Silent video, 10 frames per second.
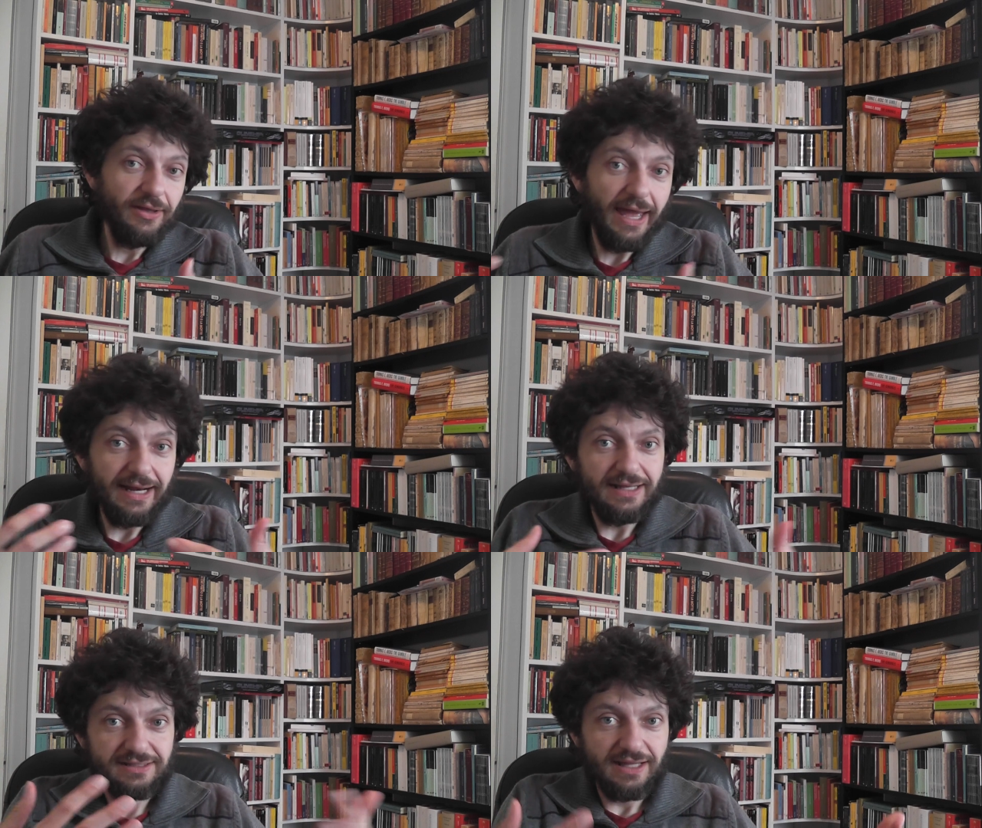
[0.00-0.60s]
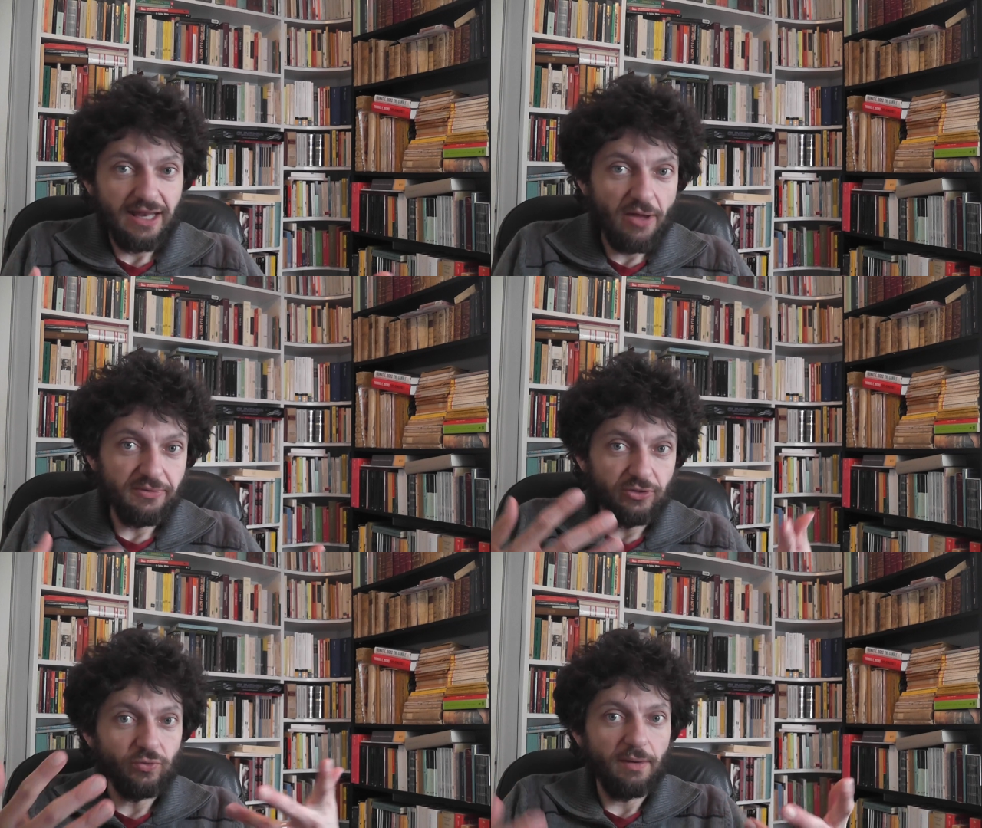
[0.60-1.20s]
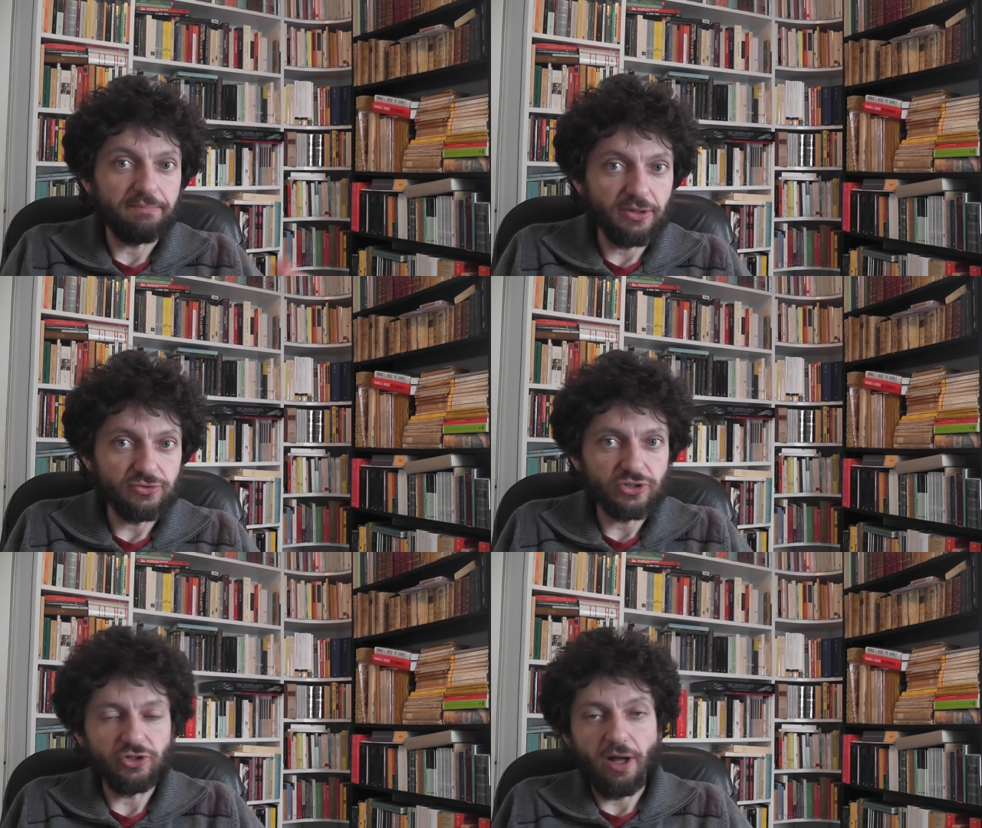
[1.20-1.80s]
and as it allowed me to
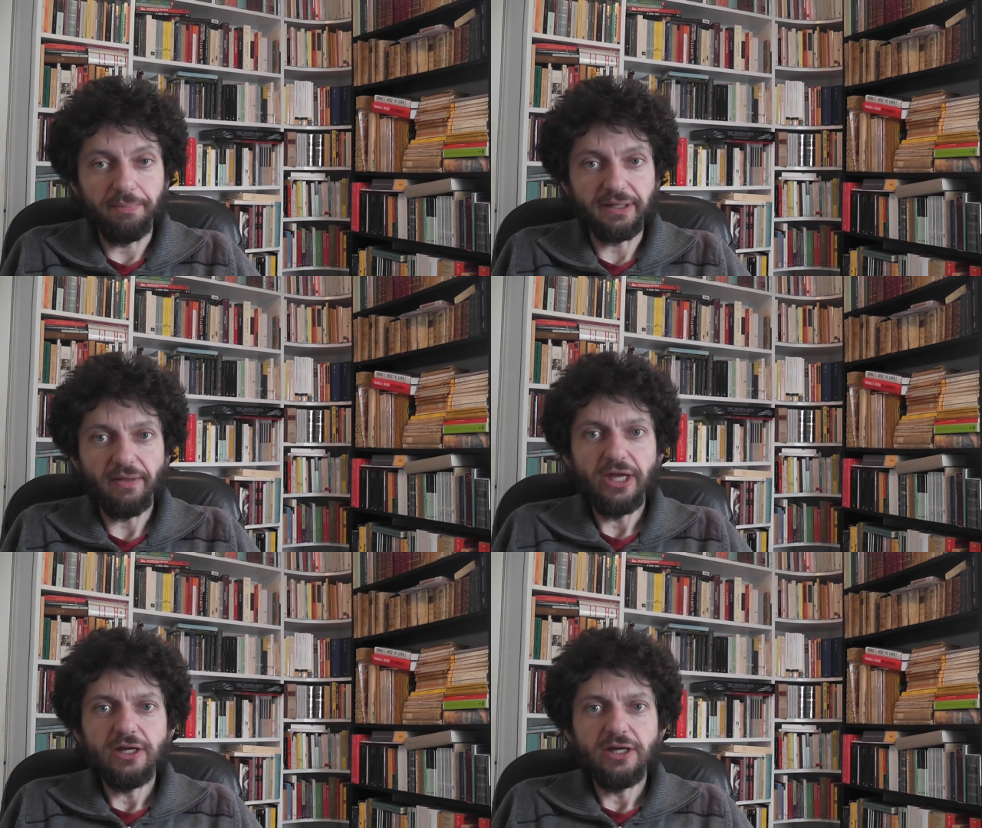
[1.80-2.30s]
approach the topic.